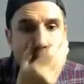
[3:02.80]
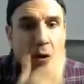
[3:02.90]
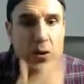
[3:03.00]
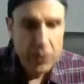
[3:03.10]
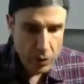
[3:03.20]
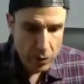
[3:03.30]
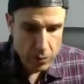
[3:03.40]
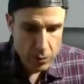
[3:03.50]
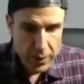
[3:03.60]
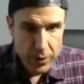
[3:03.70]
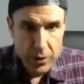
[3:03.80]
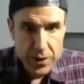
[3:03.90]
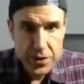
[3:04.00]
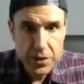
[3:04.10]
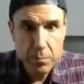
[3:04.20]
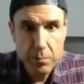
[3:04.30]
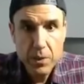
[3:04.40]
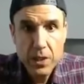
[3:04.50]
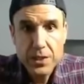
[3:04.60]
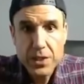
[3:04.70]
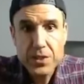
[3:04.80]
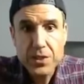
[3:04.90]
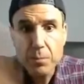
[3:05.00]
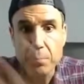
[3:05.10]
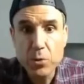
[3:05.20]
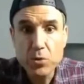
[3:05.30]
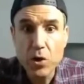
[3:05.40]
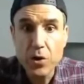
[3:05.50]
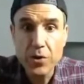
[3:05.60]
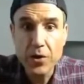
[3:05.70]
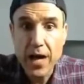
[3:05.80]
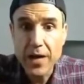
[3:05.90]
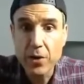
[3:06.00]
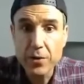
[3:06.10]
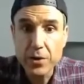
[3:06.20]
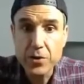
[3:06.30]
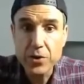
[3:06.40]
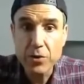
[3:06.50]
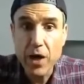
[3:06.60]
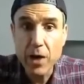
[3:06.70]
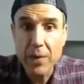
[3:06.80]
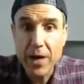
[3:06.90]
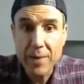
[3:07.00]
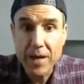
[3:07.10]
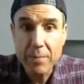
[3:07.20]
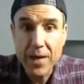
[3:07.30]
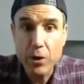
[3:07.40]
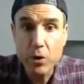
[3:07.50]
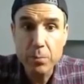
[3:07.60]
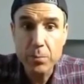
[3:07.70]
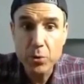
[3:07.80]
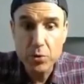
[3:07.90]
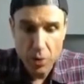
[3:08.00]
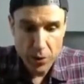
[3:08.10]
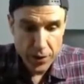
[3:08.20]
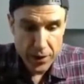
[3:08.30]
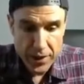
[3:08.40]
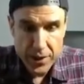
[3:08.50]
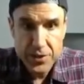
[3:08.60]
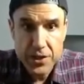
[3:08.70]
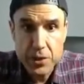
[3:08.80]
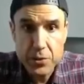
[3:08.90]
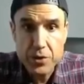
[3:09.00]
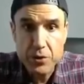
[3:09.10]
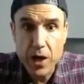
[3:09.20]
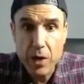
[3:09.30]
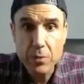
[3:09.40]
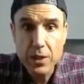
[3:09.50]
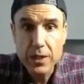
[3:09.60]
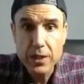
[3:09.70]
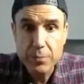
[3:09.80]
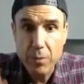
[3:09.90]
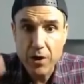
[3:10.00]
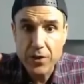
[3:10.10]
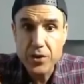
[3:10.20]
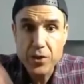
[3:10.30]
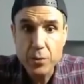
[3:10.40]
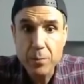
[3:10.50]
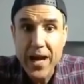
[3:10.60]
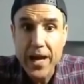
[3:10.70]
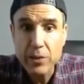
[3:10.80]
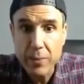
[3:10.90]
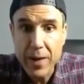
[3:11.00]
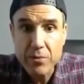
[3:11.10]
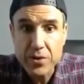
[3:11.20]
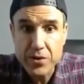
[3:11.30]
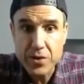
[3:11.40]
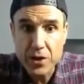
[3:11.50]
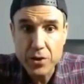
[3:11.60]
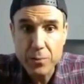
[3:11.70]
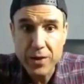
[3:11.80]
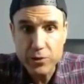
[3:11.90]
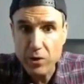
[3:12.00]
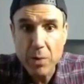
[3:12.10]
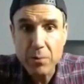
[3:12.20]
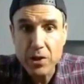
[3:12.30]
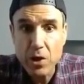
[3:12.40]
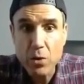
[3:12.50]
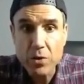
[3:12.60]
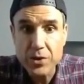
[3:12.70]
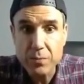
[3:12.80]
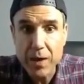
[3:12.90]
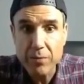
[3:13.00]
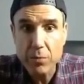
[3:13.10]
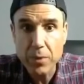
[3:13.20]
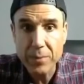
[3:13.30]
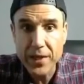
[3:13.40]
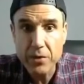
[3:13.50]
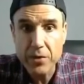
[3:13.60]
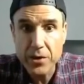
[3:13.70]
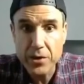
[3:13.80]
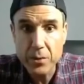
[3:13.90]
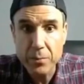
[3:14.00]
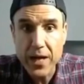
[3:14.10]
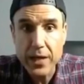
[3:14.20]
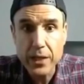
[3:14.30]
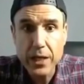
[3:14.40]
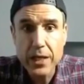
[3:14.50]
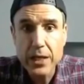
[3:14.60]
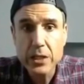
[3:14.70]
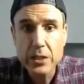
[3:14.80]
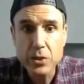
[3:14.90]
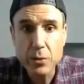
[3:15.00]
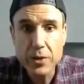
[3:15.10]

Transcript: So we do. This is the bootloader. I don't use Grub. I made my own bootloader. It doesn't use Grub. It's part of the 2 meg. Remember, this is on 2 meg. Grub alone is probably bigger than 2 meg. So we